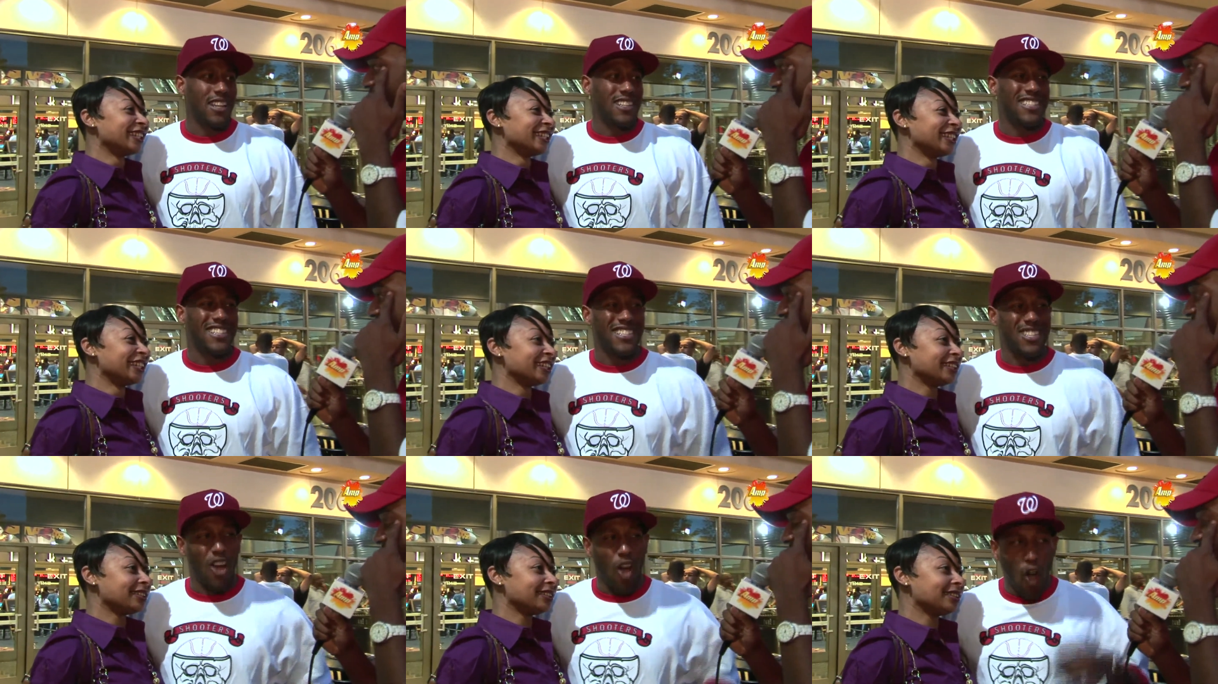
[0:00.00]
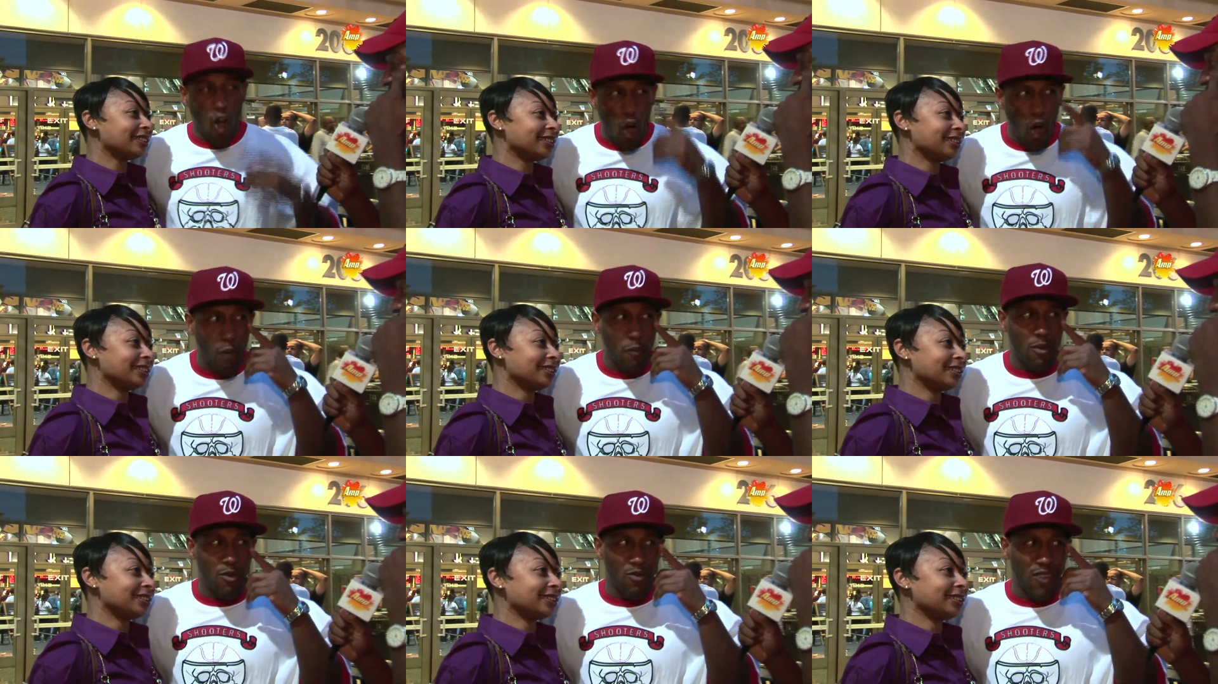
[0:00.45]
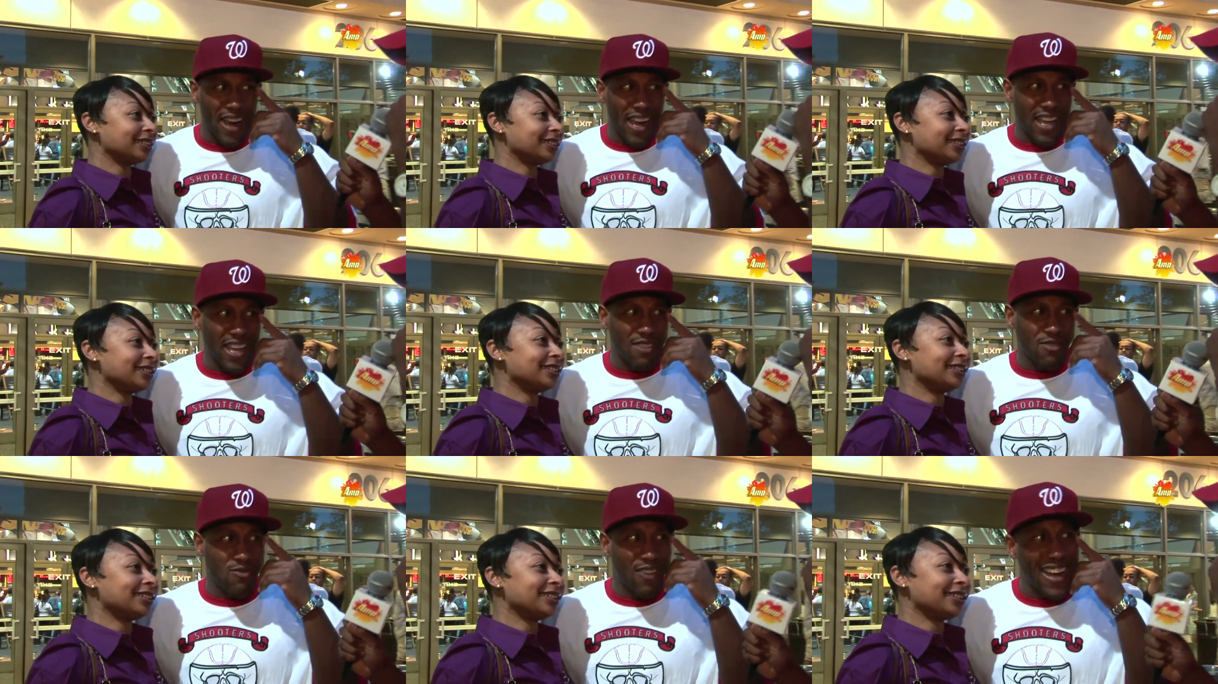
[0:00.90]
Speaker 1: just it, it, it hang right
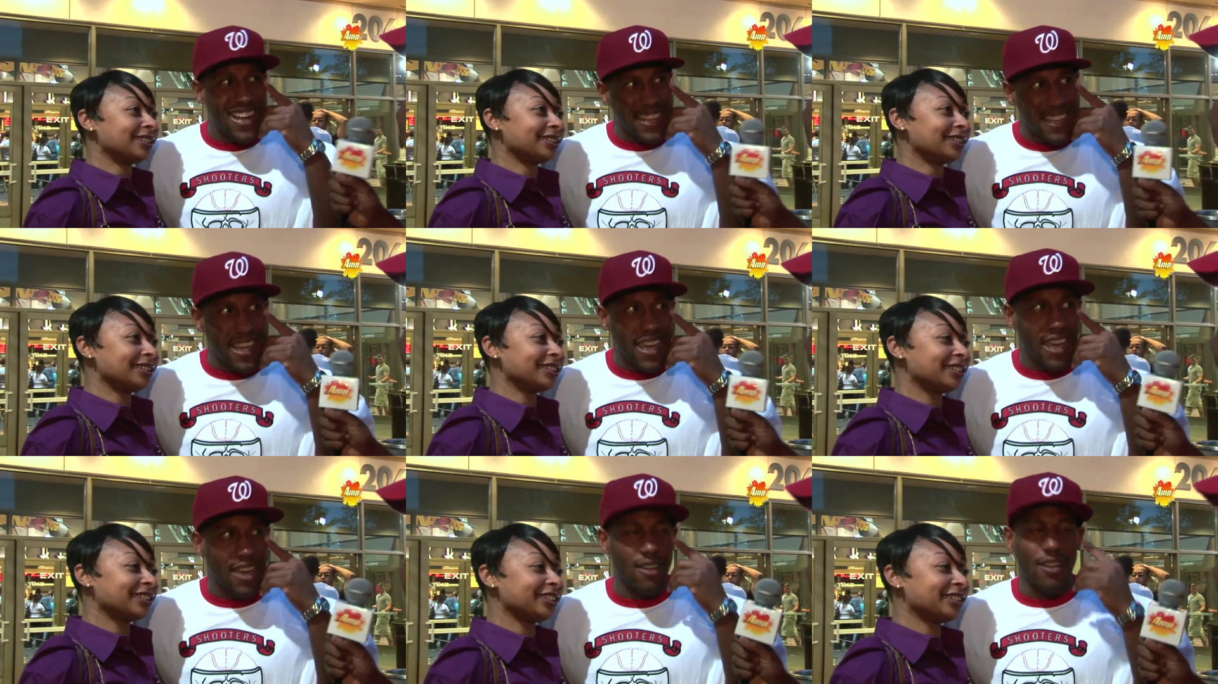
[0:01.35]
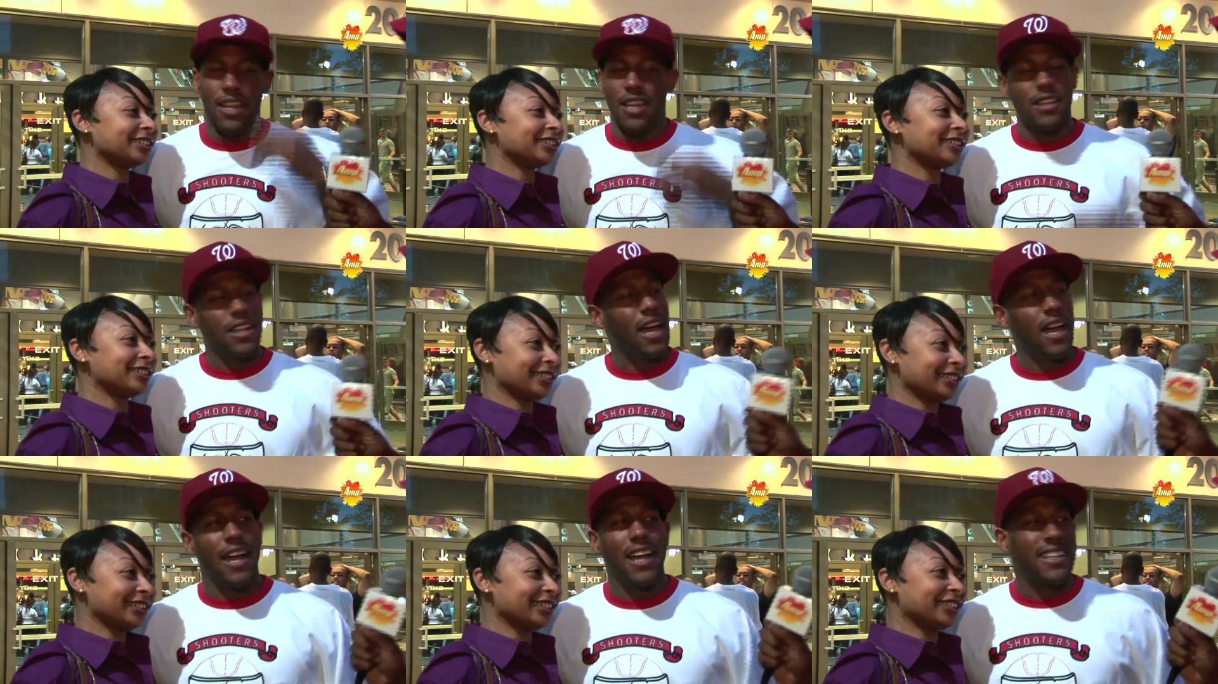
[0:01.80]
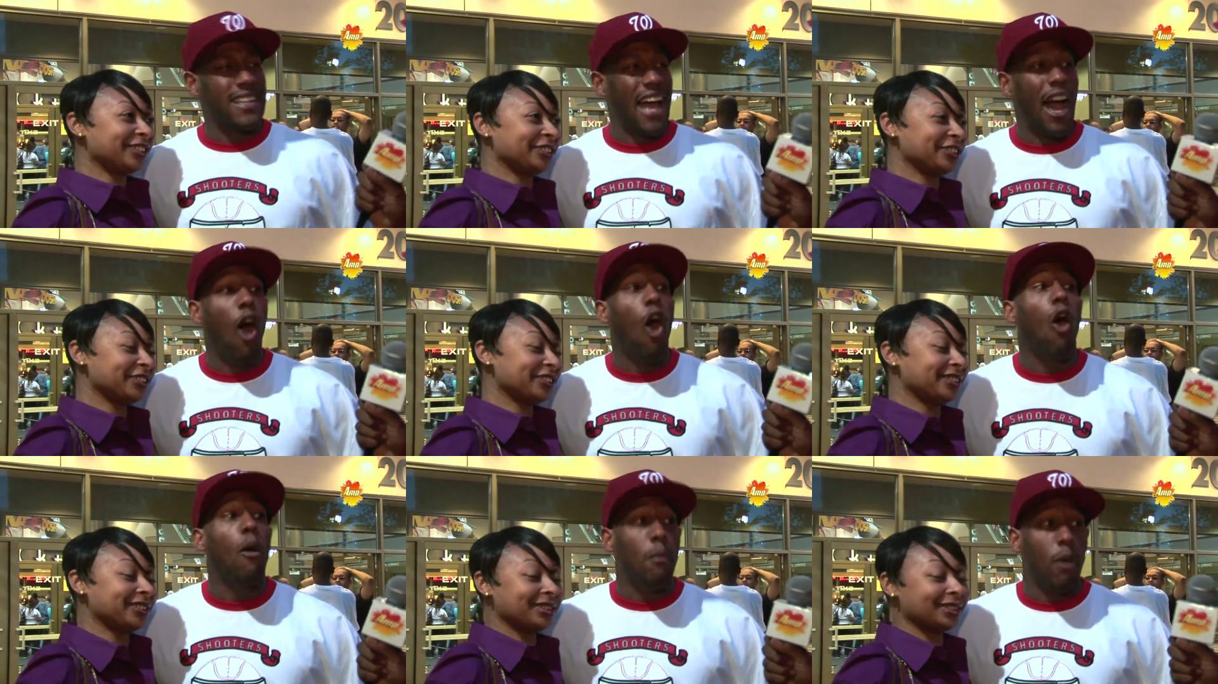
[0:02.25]
there. You know,
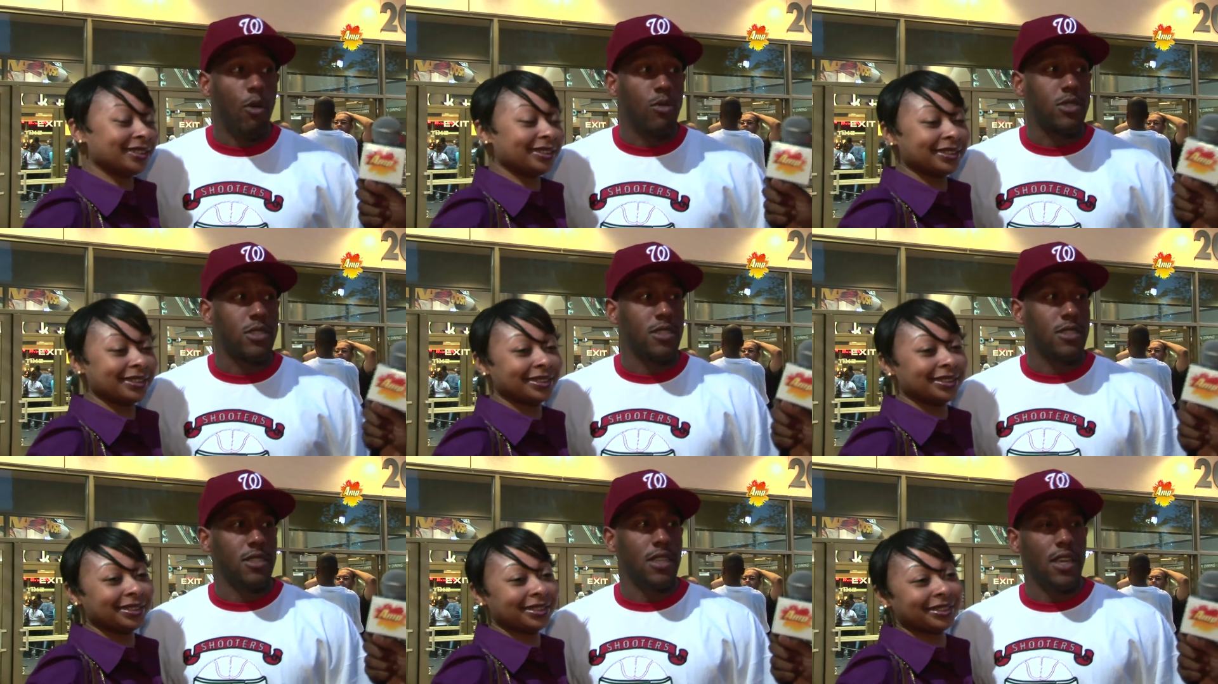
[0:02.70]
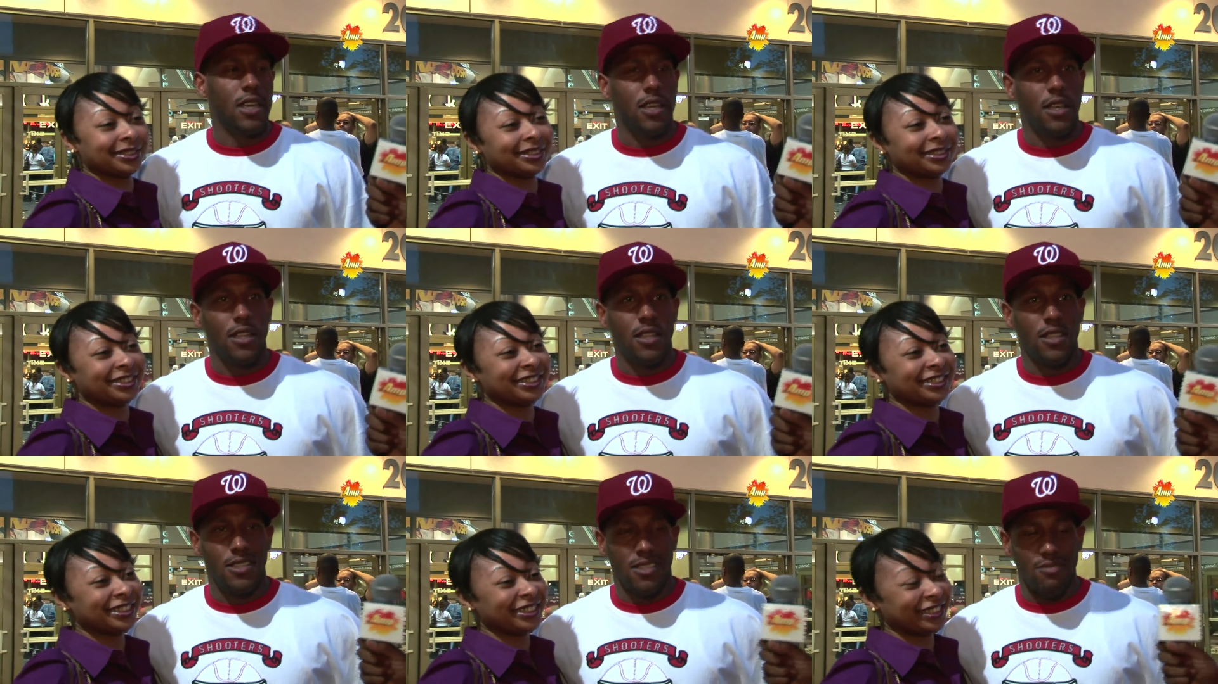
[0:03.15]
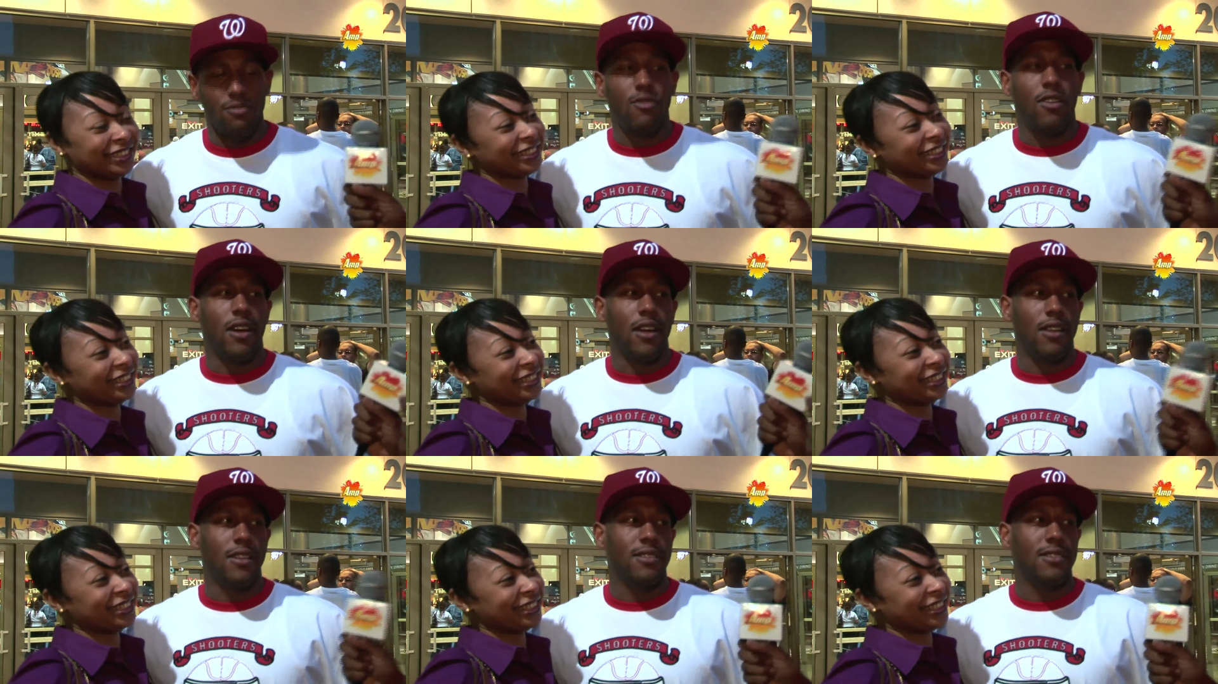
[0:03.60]
just just enough for the ladies to
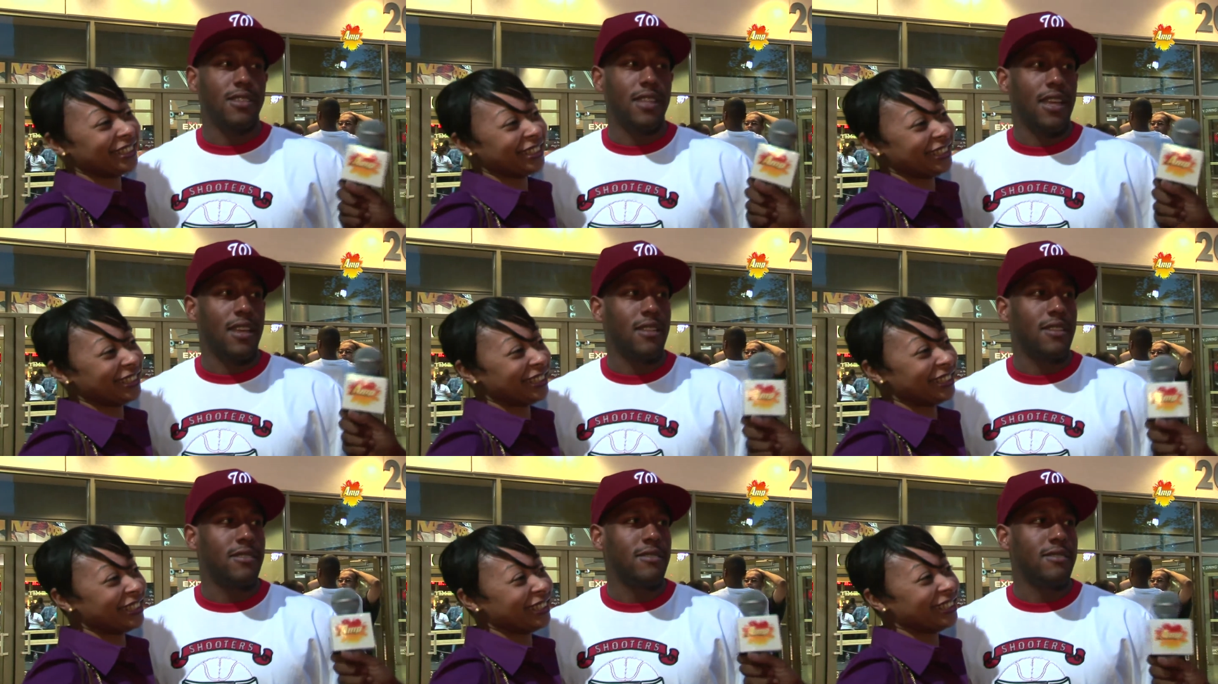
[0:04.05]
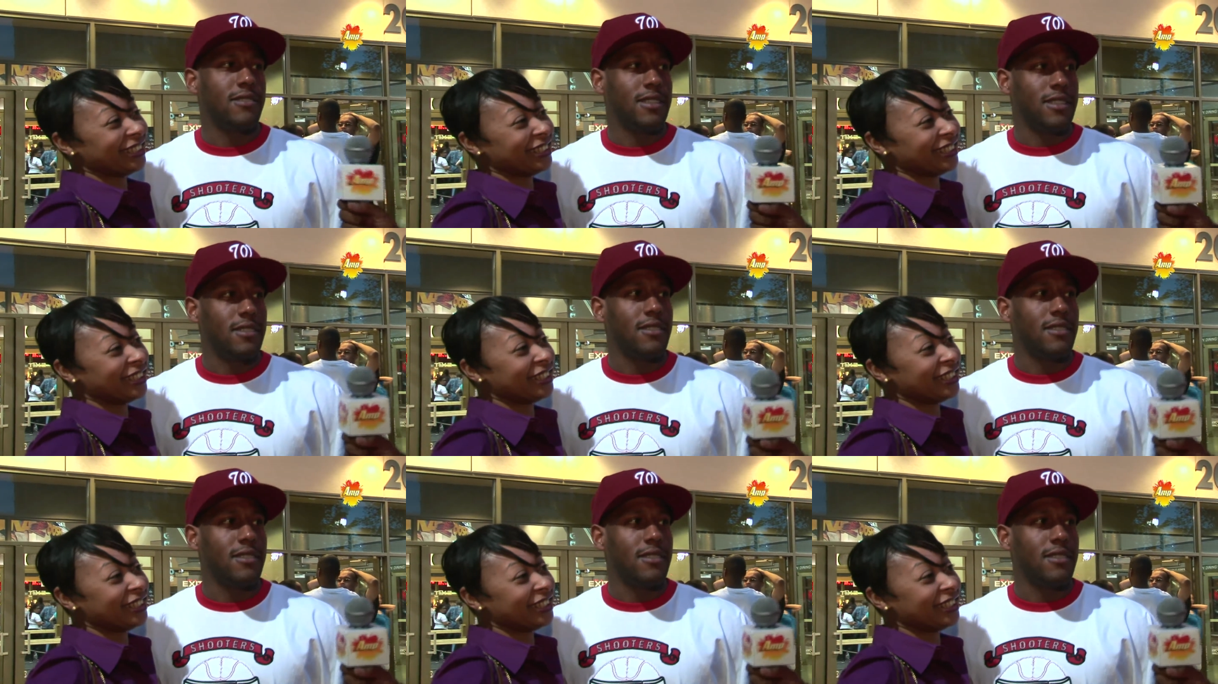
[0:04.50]
see to make sure that you,